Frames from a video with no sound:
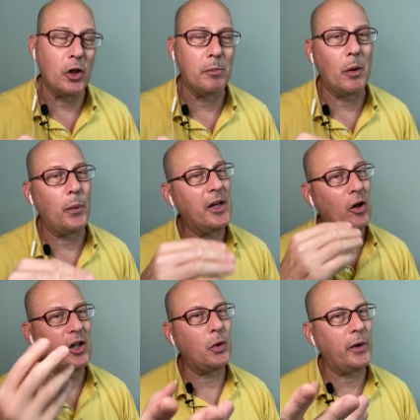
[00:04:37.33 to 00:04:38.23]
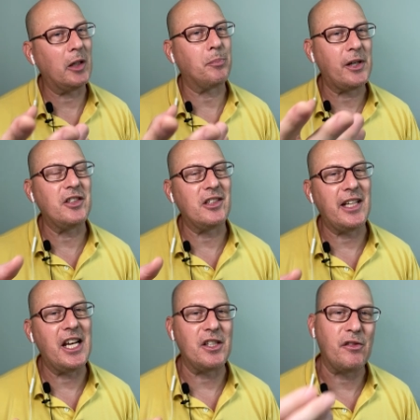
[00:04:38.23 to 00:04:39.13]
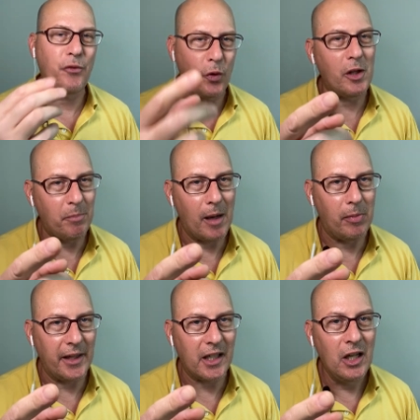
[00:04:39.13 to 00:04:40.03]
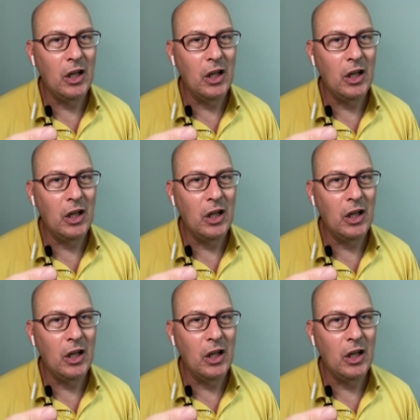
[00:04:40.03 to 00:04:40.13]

but we are doing a presentation for the public,